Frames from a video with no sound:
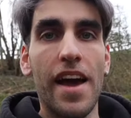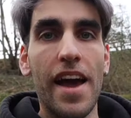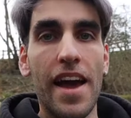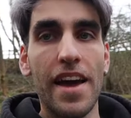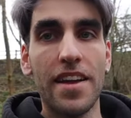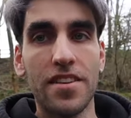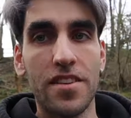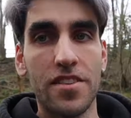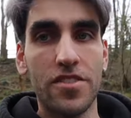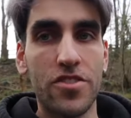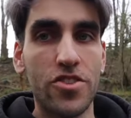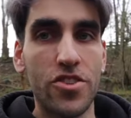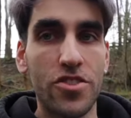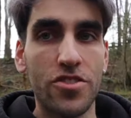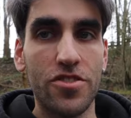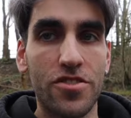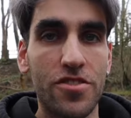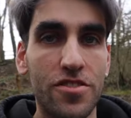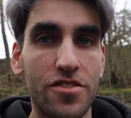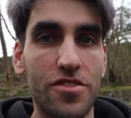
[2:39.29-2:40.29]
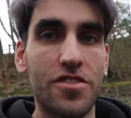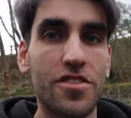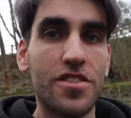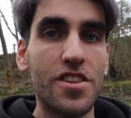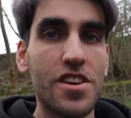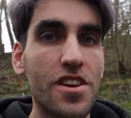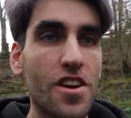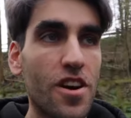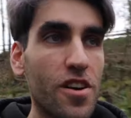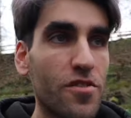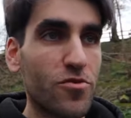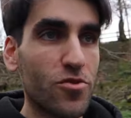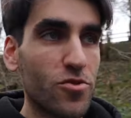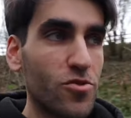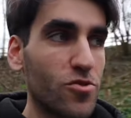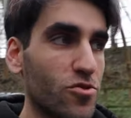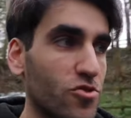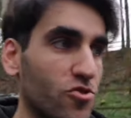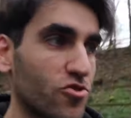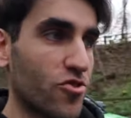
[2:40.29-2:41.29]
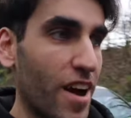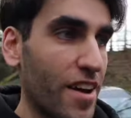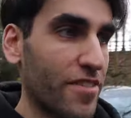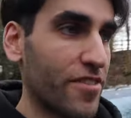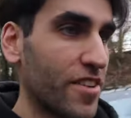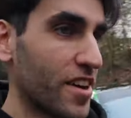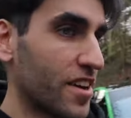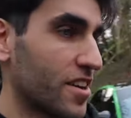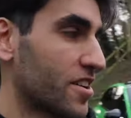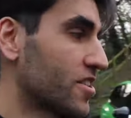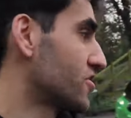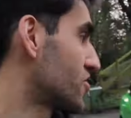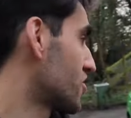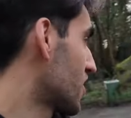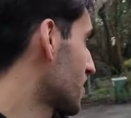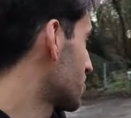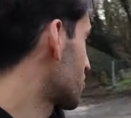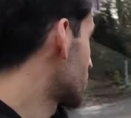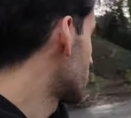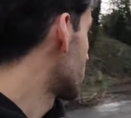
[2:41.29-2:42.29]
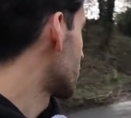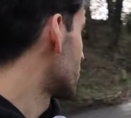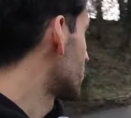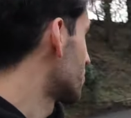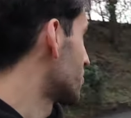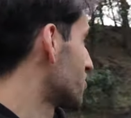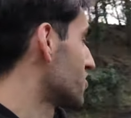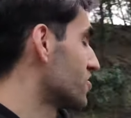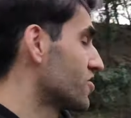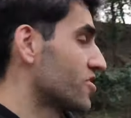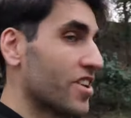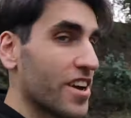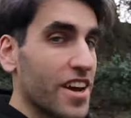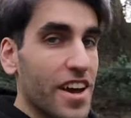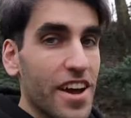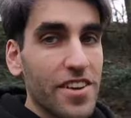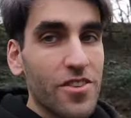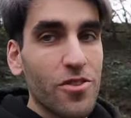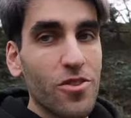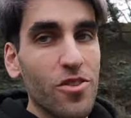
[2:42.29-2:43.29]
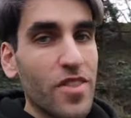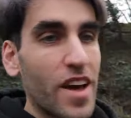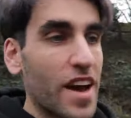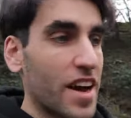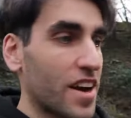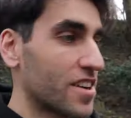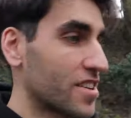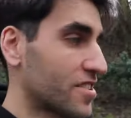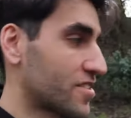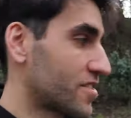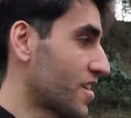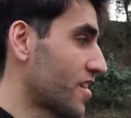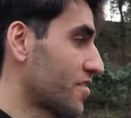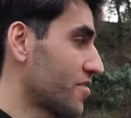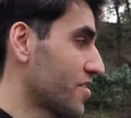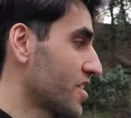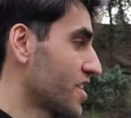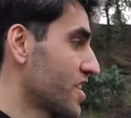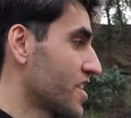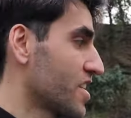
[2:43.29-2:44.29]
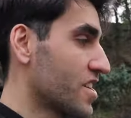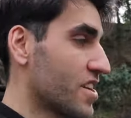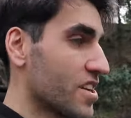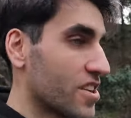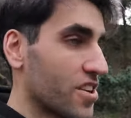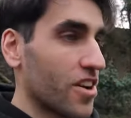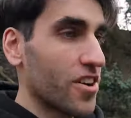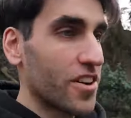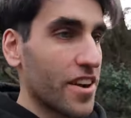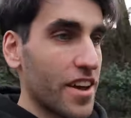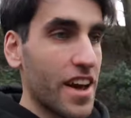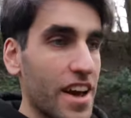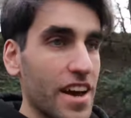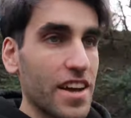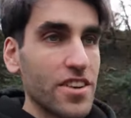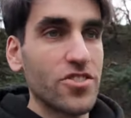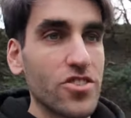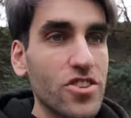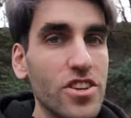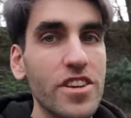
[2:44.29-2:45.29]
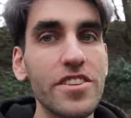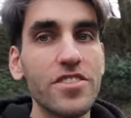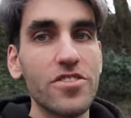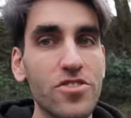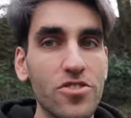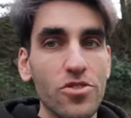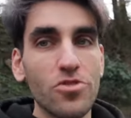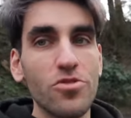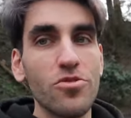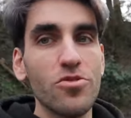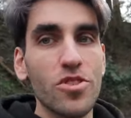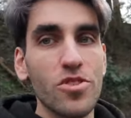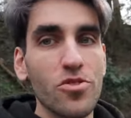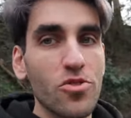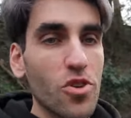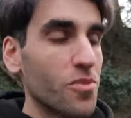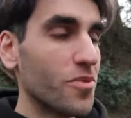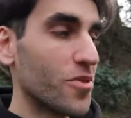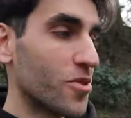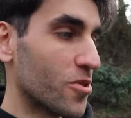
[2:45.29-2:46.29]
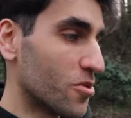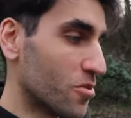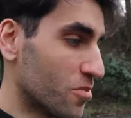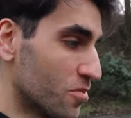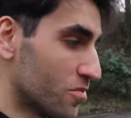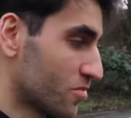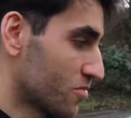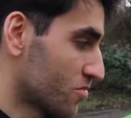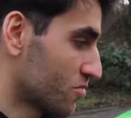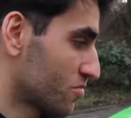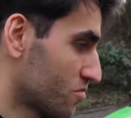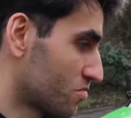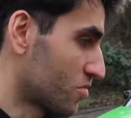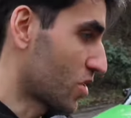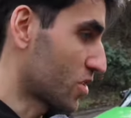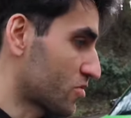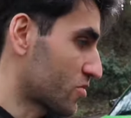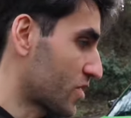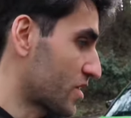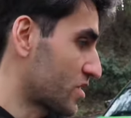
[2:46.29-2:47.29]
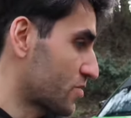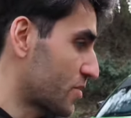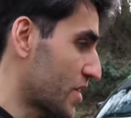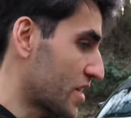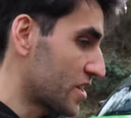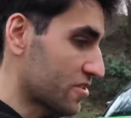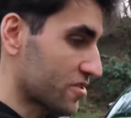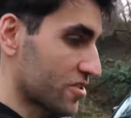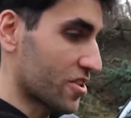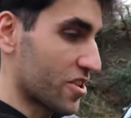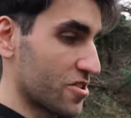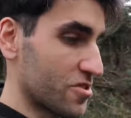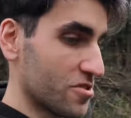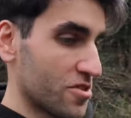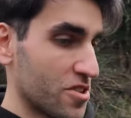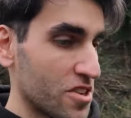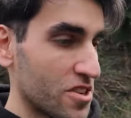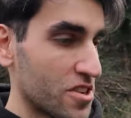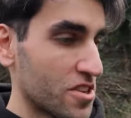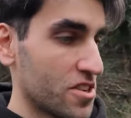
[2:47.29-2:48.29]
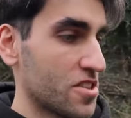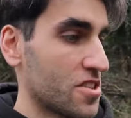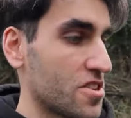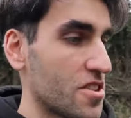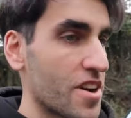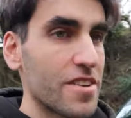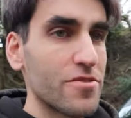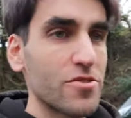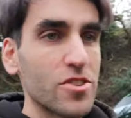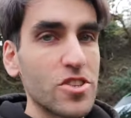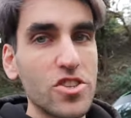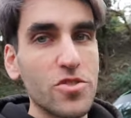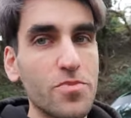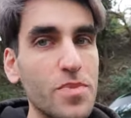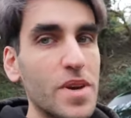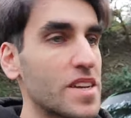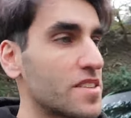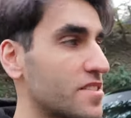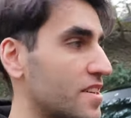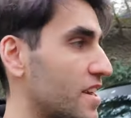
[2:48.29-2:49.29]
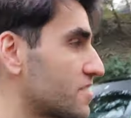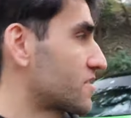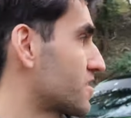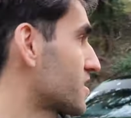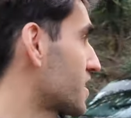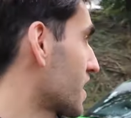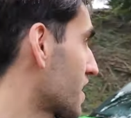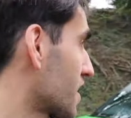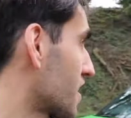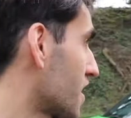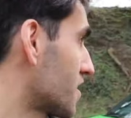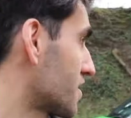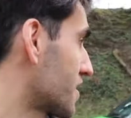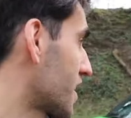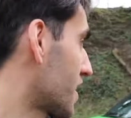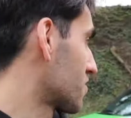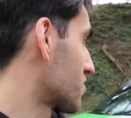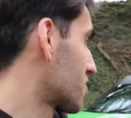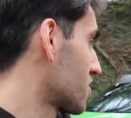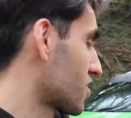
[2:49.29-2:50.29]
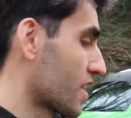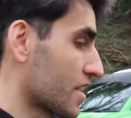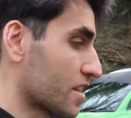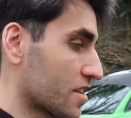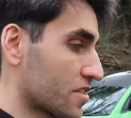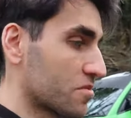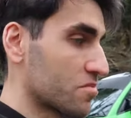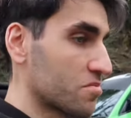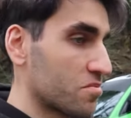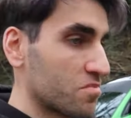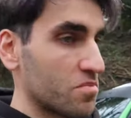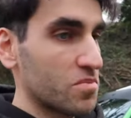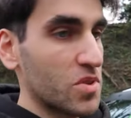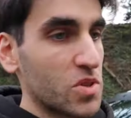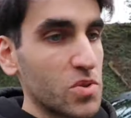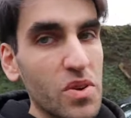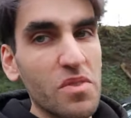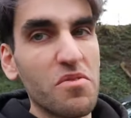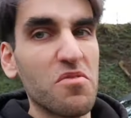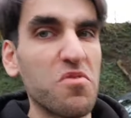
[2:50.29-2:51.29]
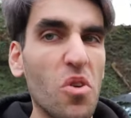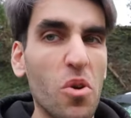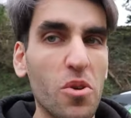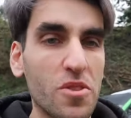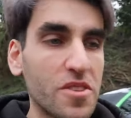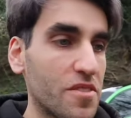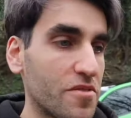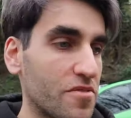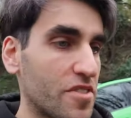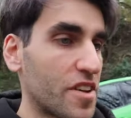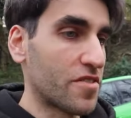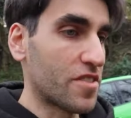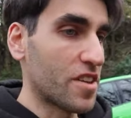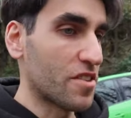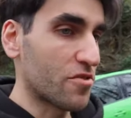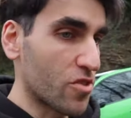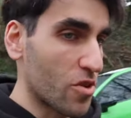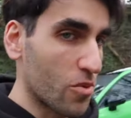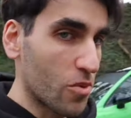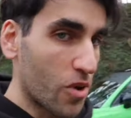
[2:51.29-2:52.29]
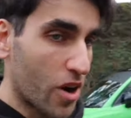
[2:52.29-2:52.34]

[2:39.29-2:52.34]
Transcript: and just the overall traffic congestion and all of that kind of stuff. You can't actually do the normal motorway speed, so your average speed tends to get cut down to like between 40 and 50 for a